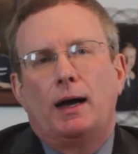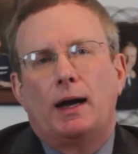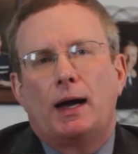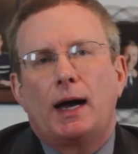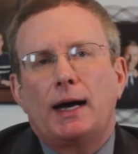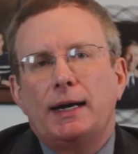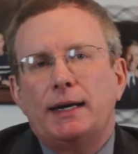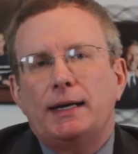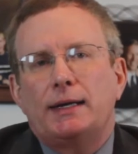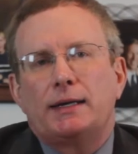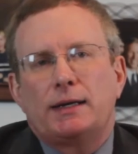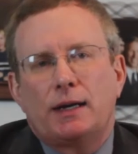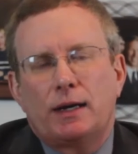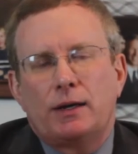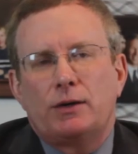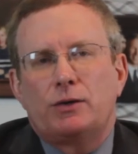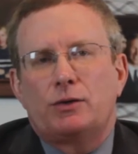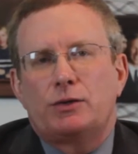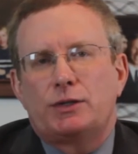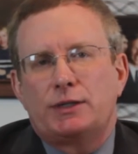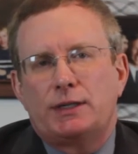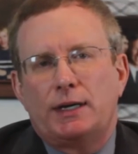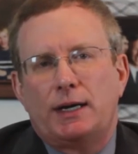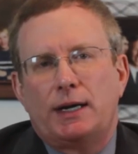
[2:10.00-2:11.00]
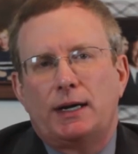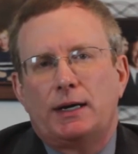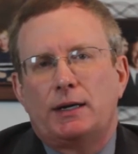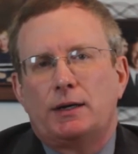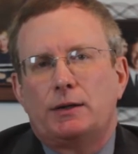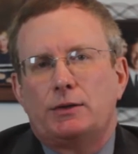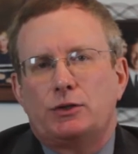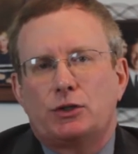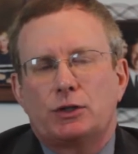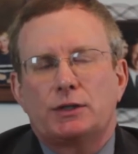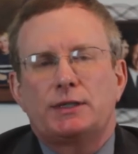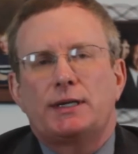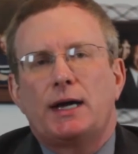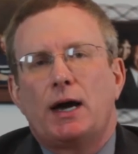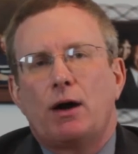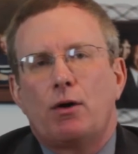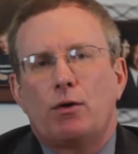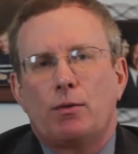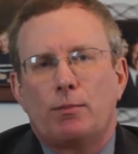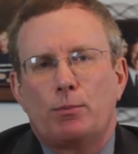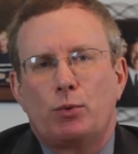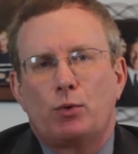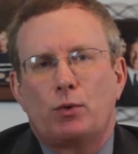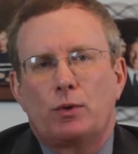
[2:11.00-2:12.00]
I didn't understand just
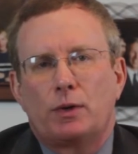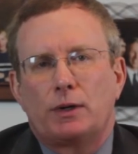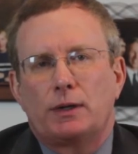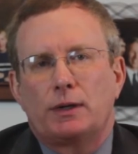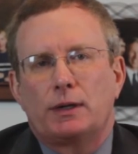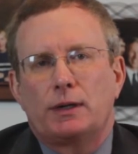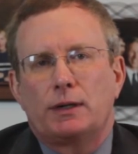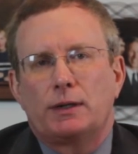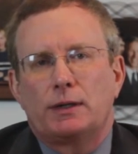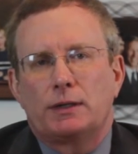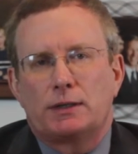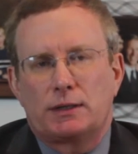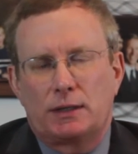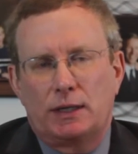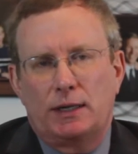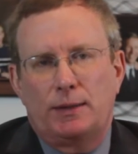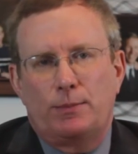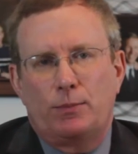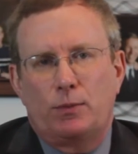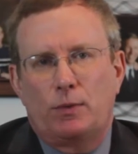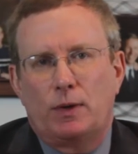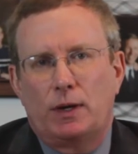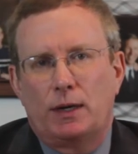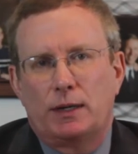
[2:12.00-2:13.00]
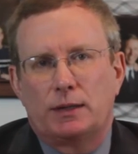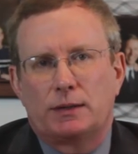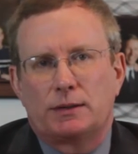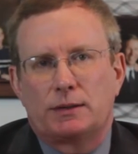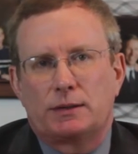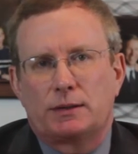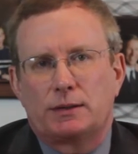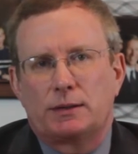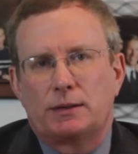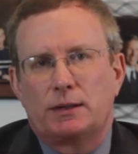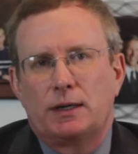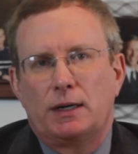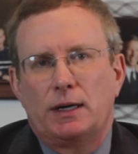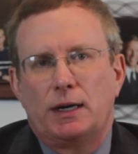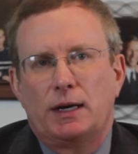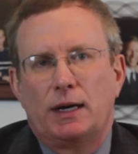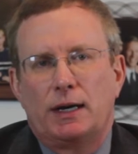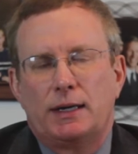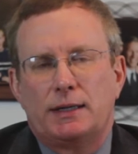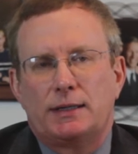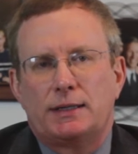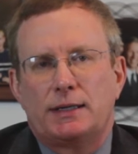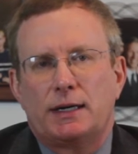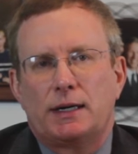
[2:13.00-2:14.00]
how important the sleep was
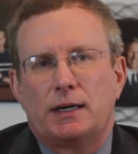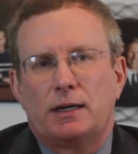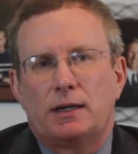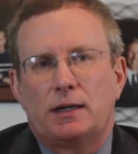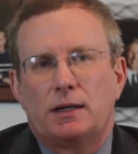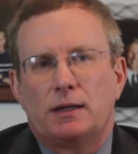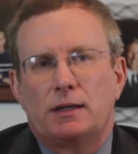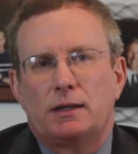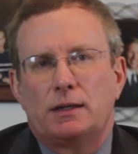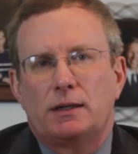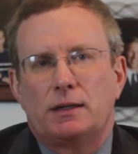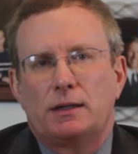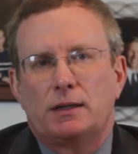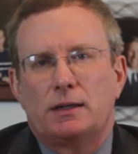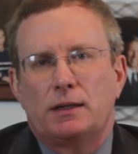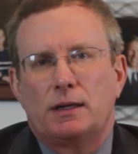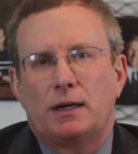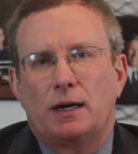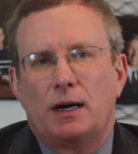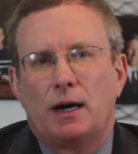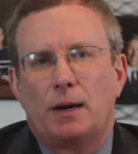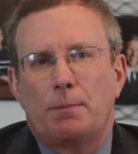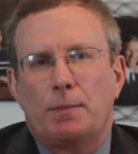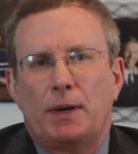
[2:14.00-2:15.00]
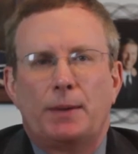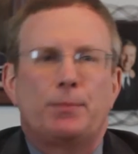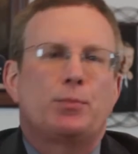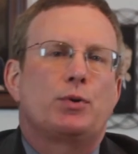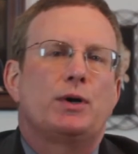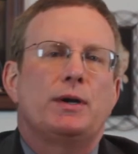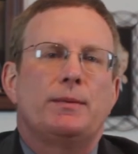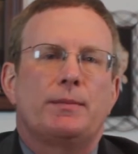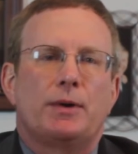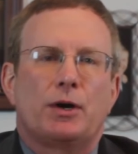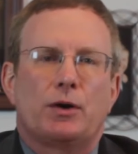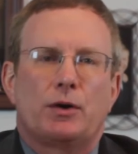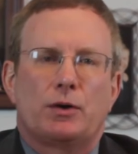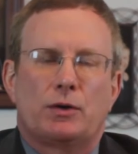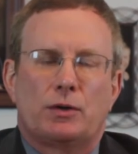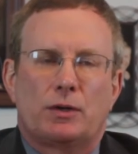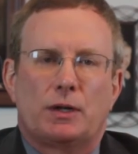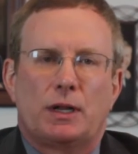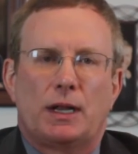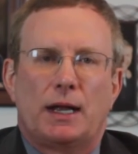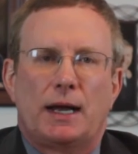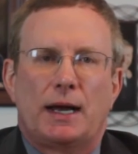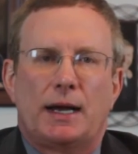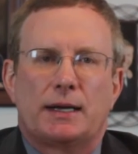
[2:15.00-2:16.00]
until my premarital
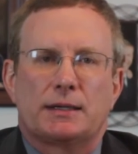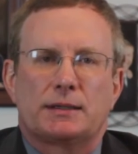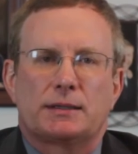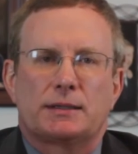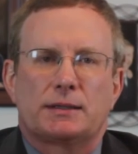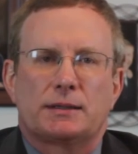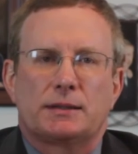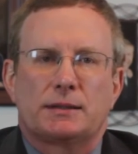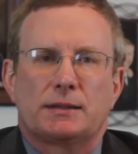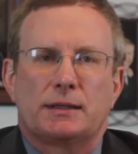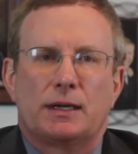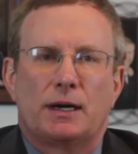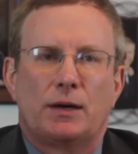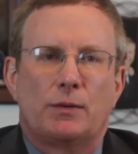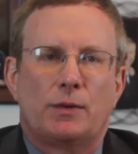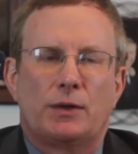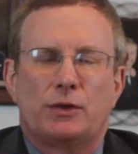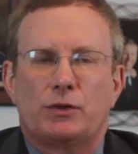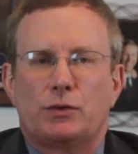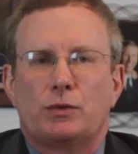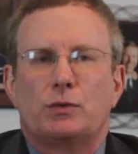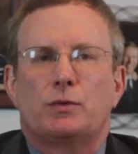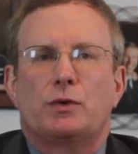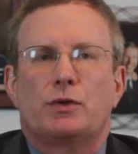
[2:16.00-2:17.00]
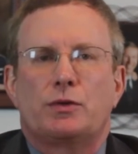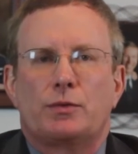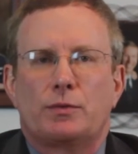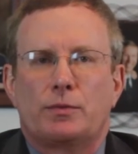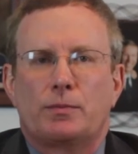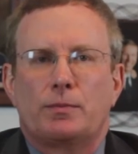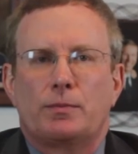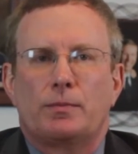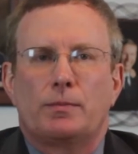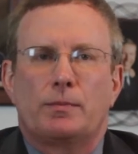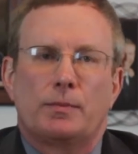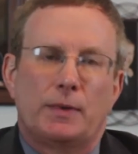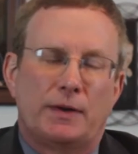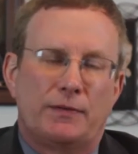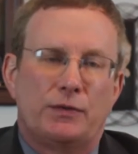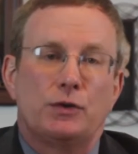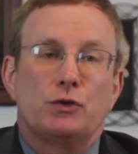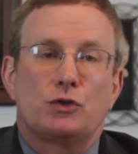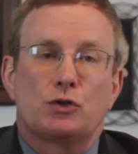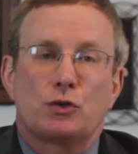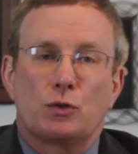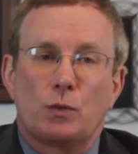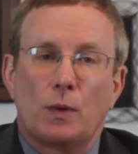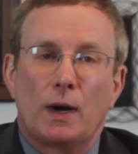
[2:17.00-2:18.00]
class that I went through with my
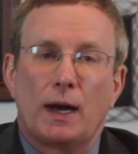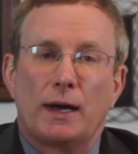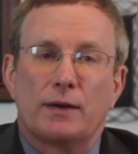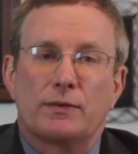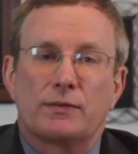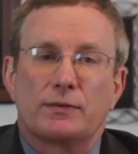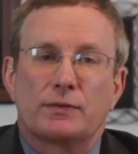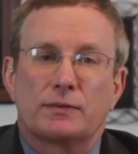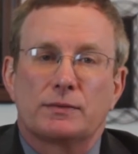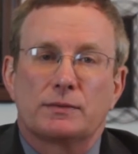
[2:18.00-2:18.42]
future wife